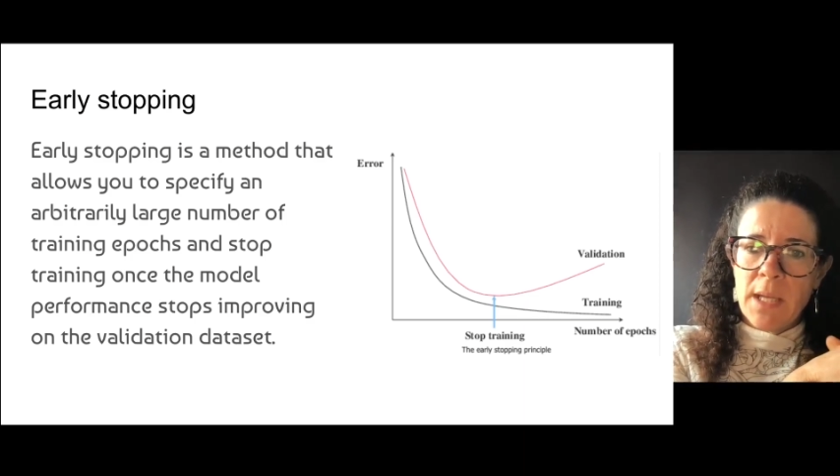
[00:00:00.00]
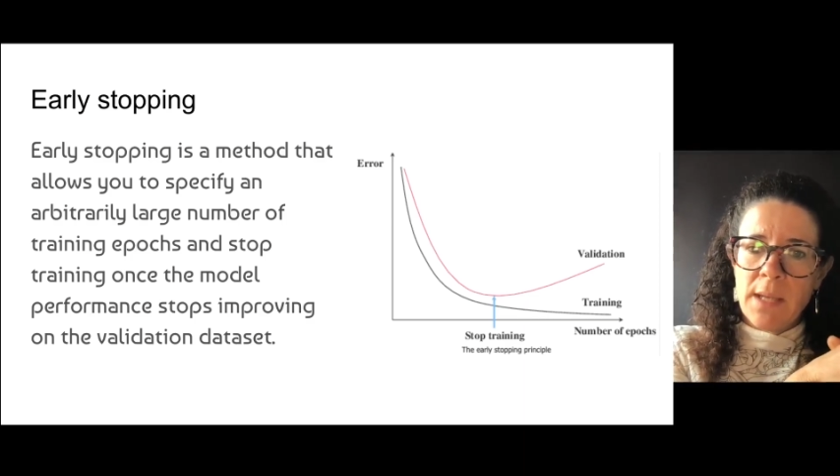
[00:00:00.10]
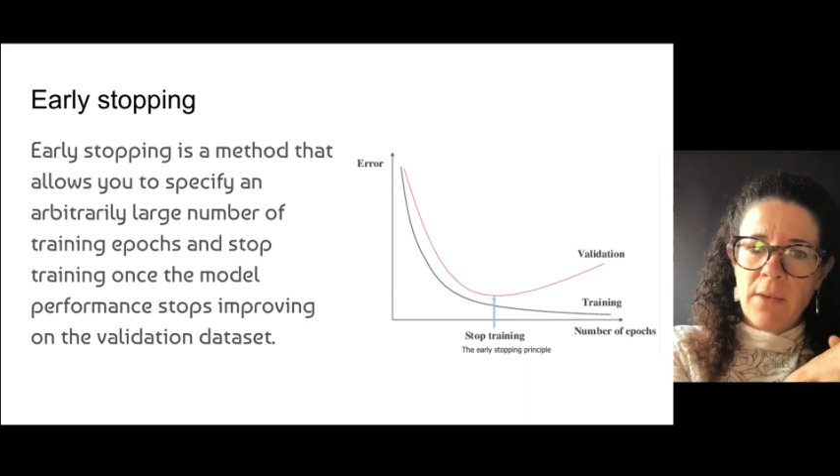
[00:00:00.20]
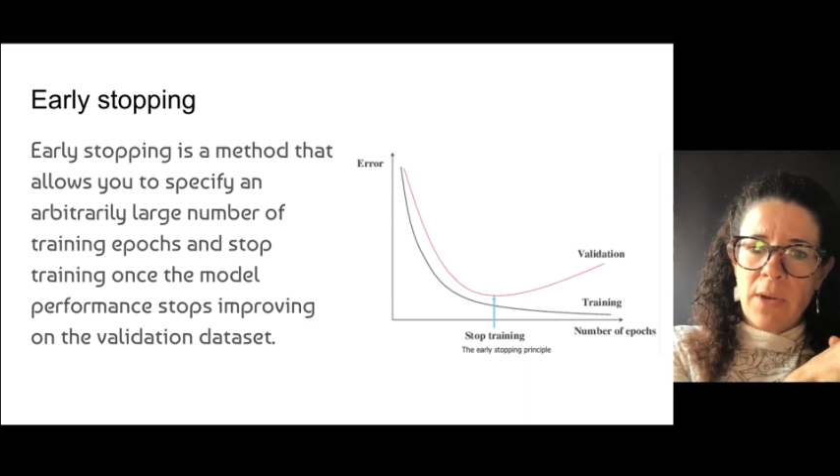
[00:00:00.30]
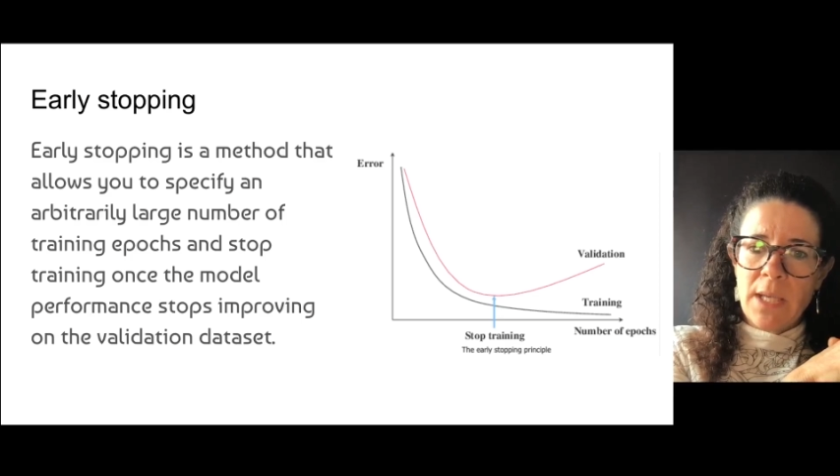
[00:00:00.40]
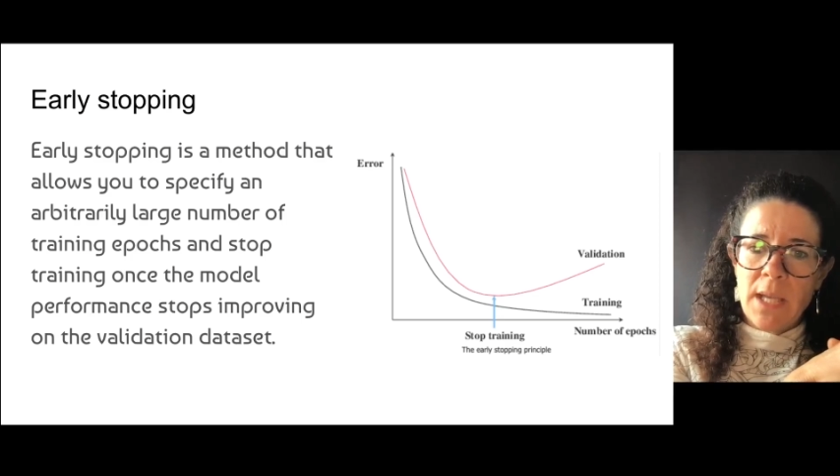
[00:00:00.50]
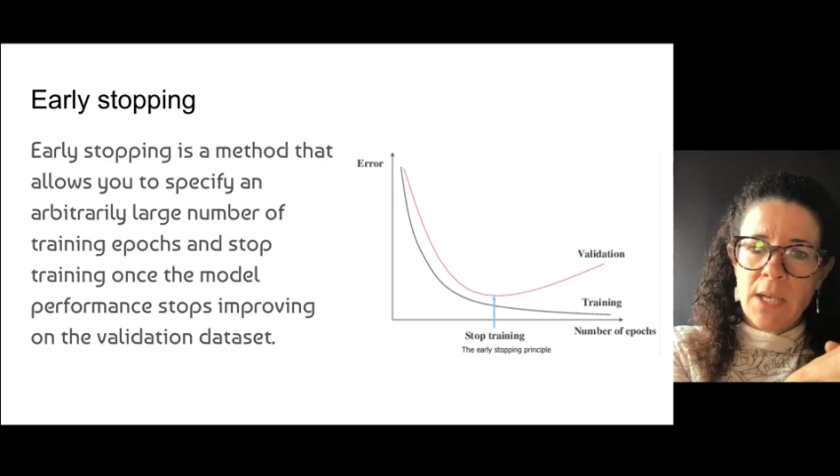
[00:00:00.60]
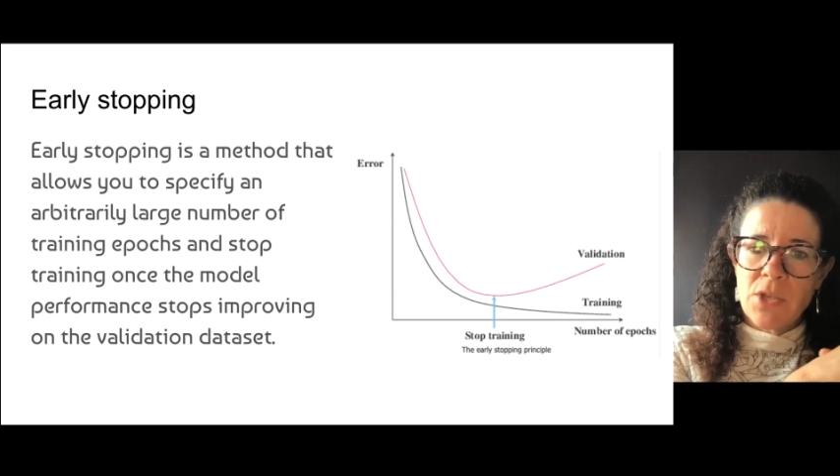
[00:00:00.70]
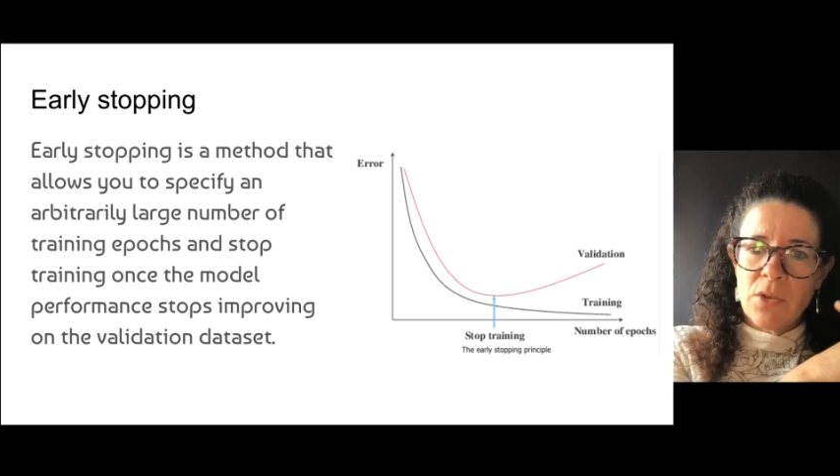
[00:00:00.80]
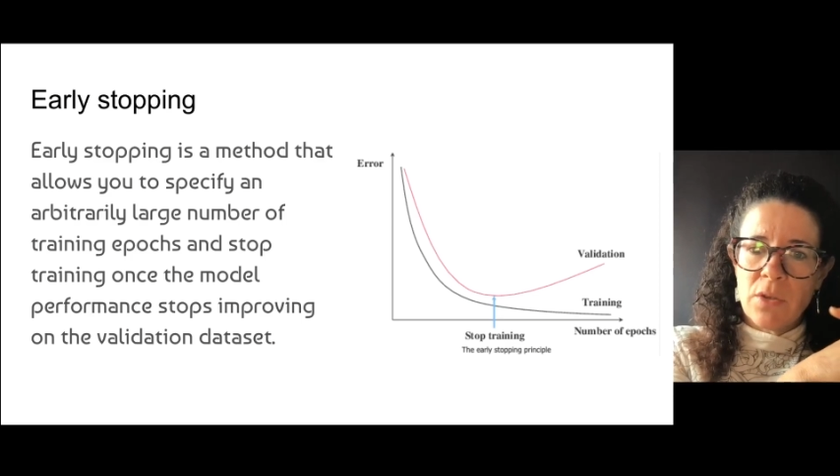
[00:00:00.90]
the
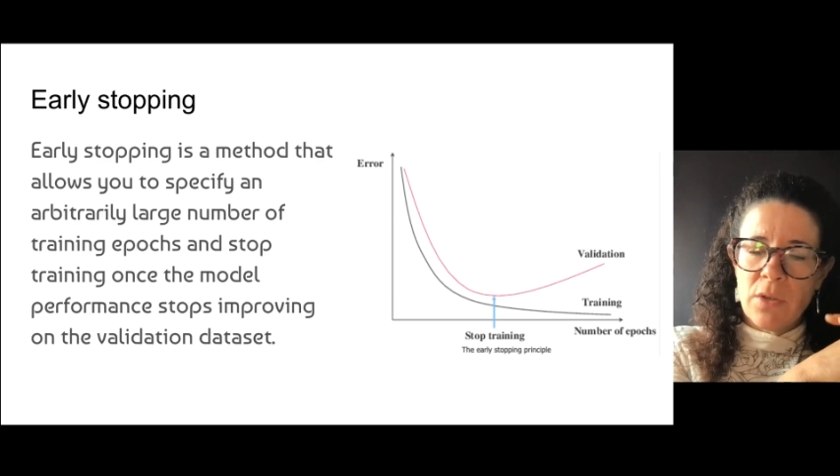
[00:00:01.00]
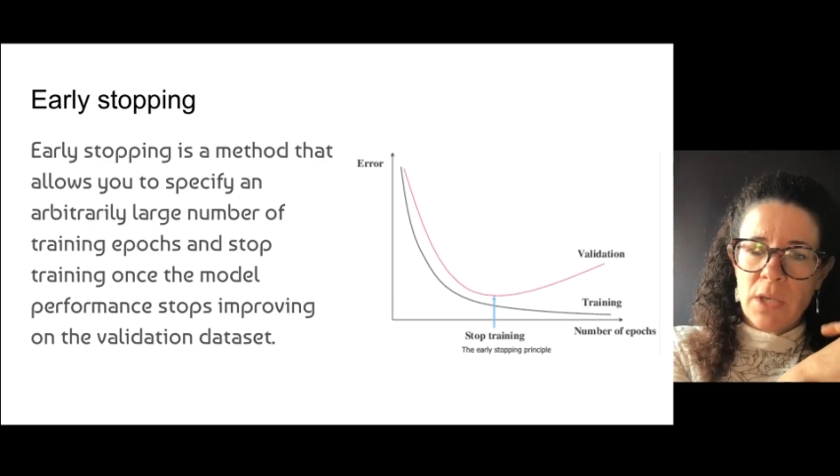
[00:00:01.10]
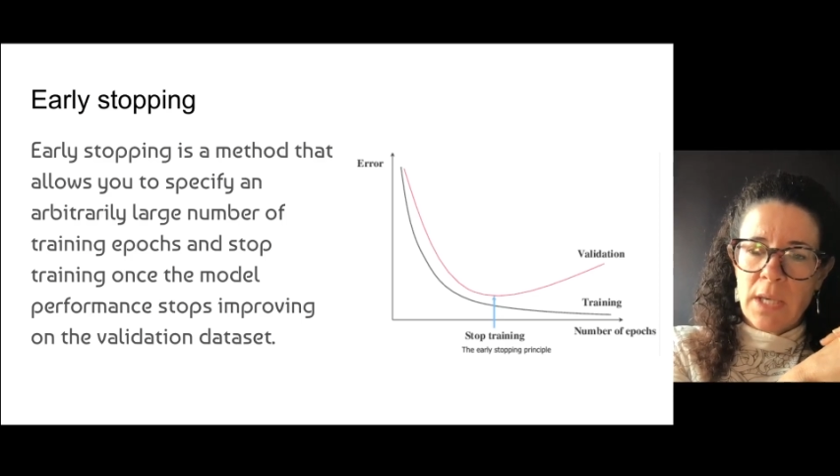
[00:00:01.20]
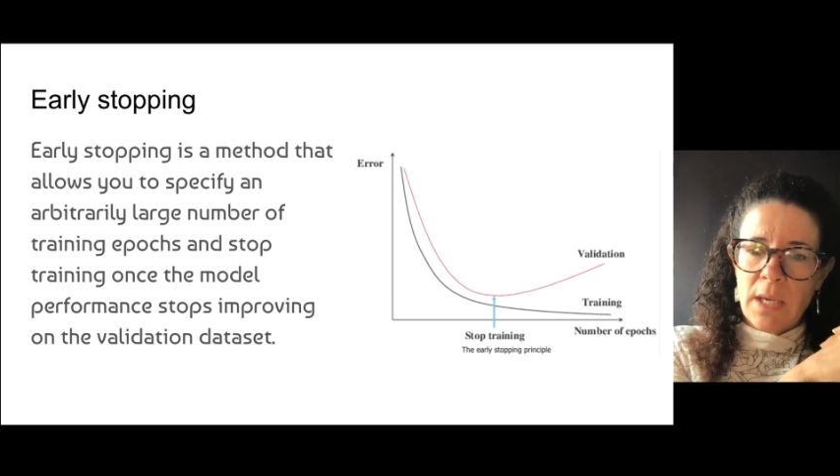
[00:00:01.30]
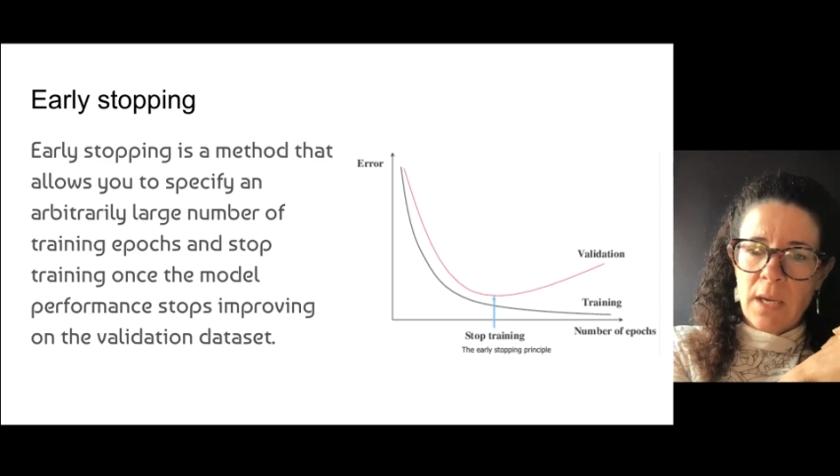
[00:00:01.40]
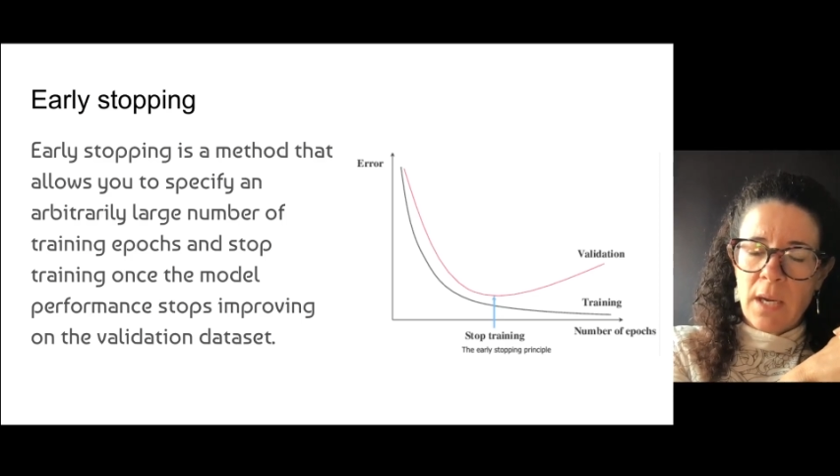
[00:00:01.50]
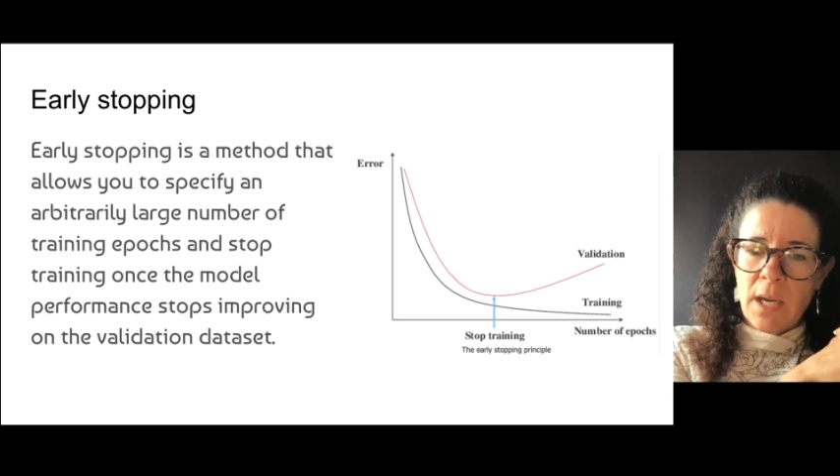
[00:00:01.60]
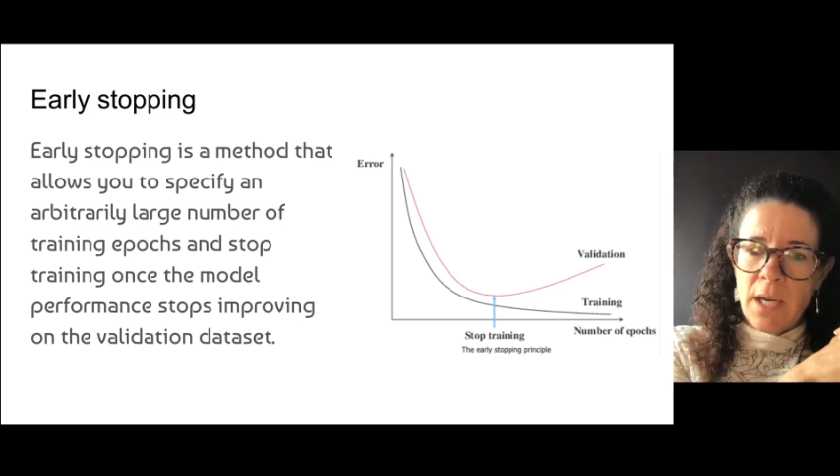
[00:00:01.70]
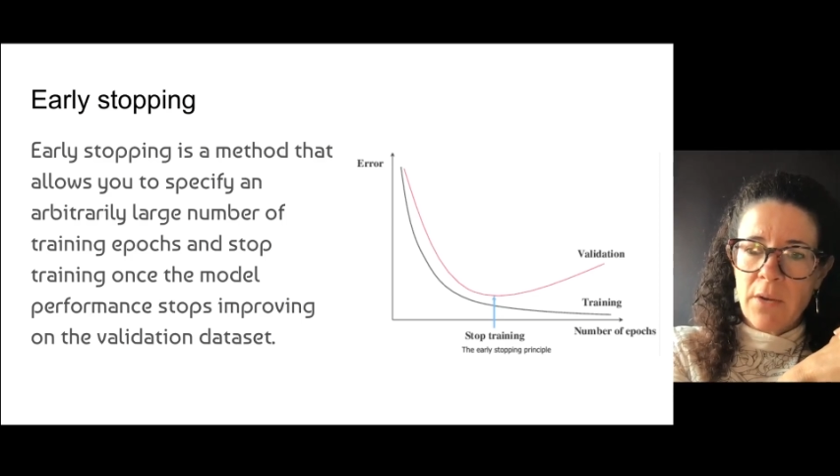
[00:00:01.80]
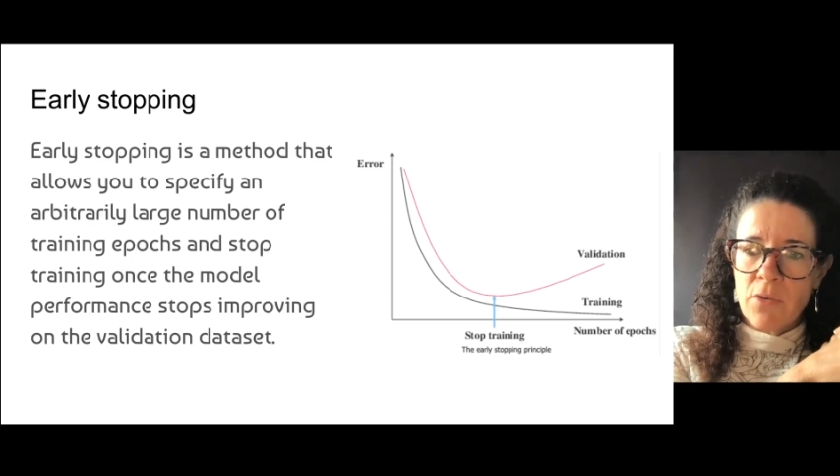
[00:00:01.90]
validation
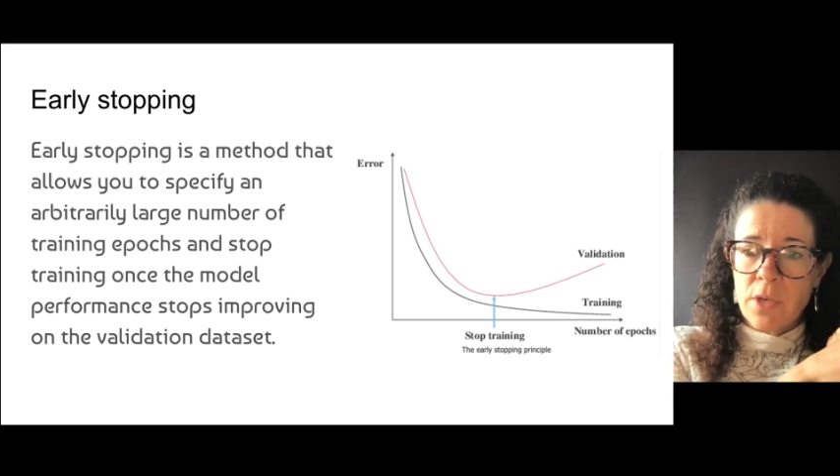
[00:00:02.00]
error